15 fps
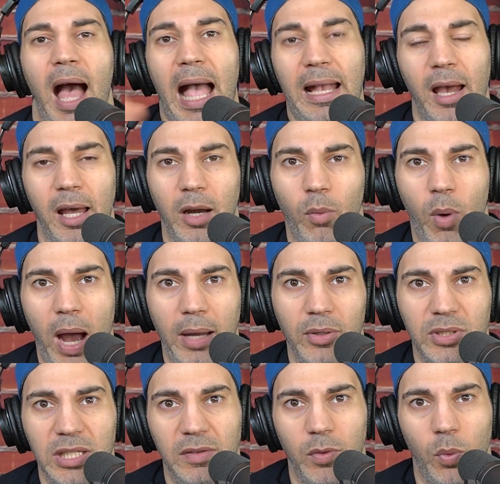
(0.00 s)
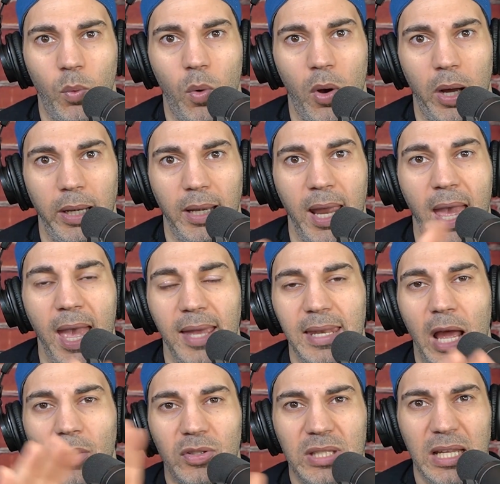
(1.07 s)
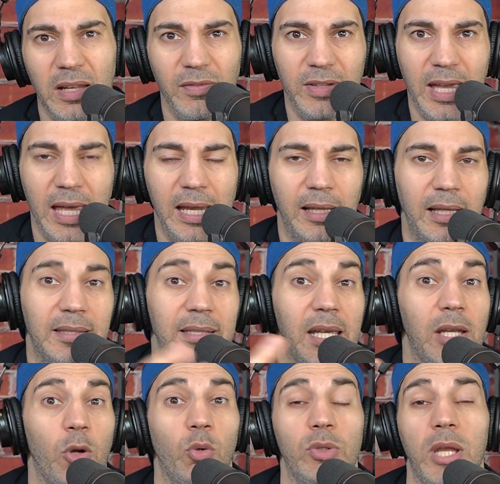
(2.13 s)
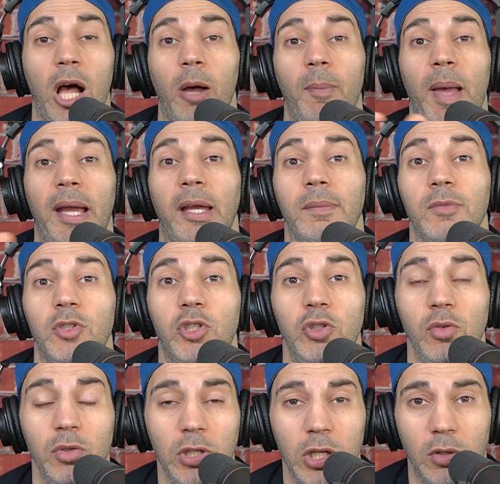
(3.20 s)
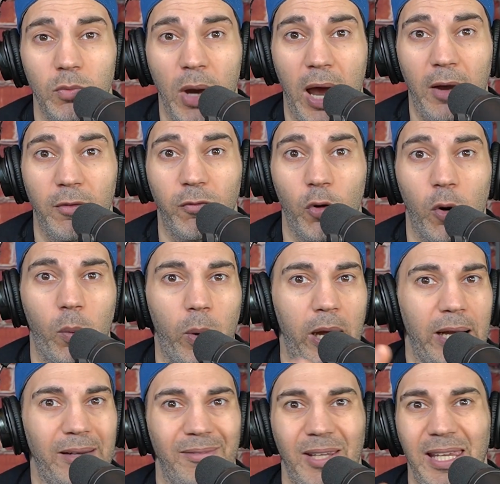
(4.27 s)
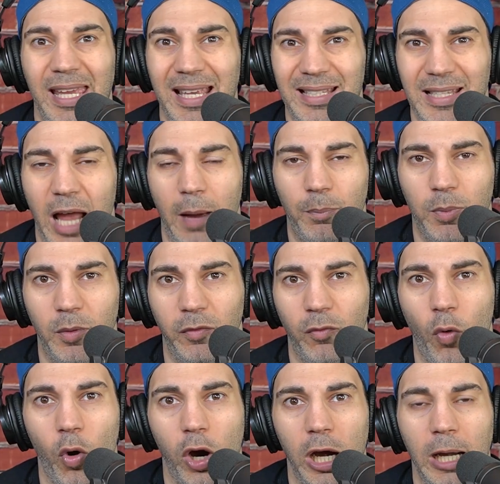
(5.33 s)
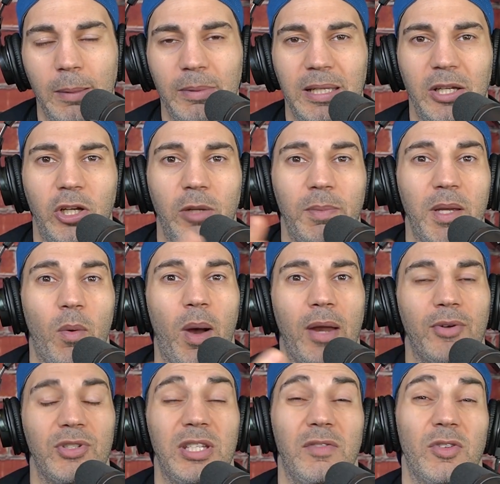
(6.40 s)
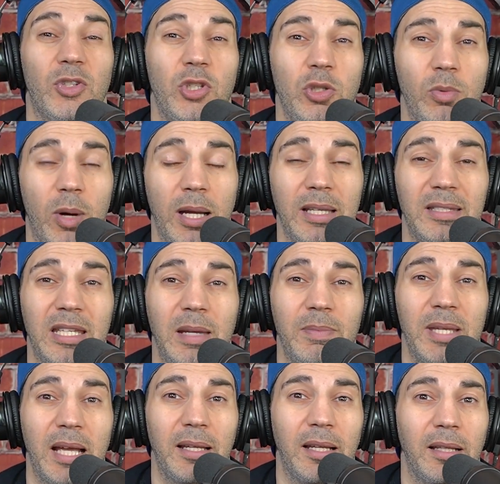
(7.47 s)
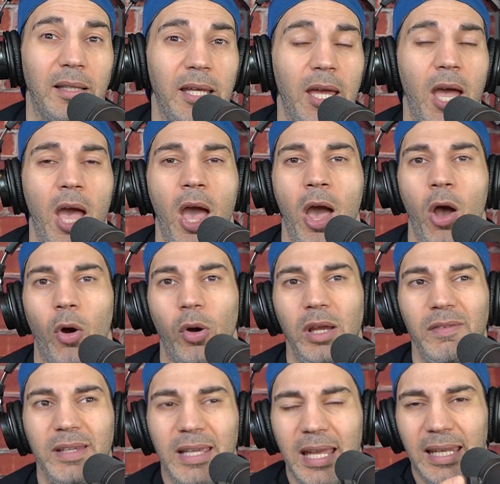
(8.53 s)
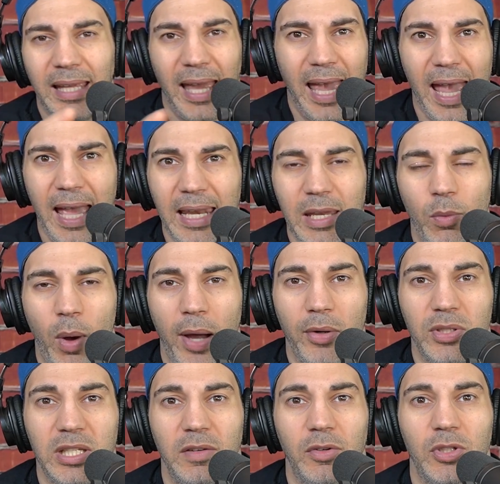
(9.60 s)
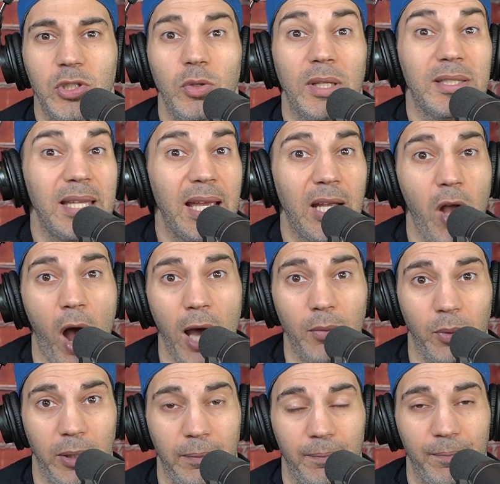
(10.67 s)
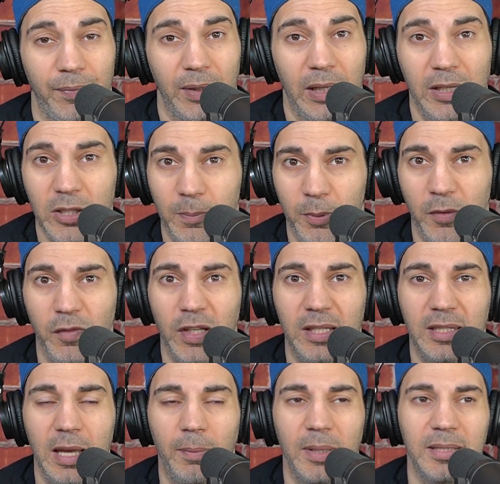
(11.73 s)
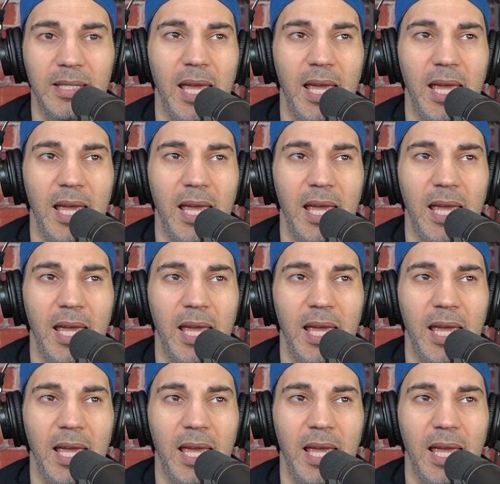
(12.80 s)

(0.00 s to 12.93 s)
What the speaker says: I got a wide receiver 1. Now, instead of getting, let's say, an Odell Beckham Jr. round 4 where he has not performed, he could be a wide receiver 2 on his team technically, or even getting any wide receiver 2, let's say Godwin. Here's a perfect example.